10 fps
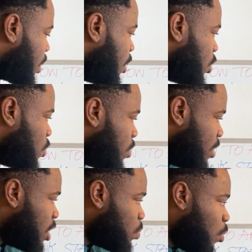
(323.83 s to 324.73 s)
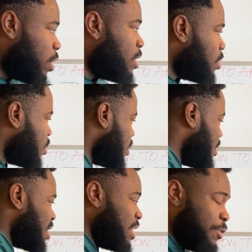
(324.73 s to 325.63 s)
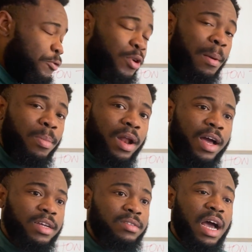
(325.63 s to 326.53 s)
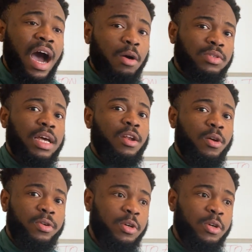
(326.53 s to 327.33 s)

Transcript: So this money is if you're applying outside London.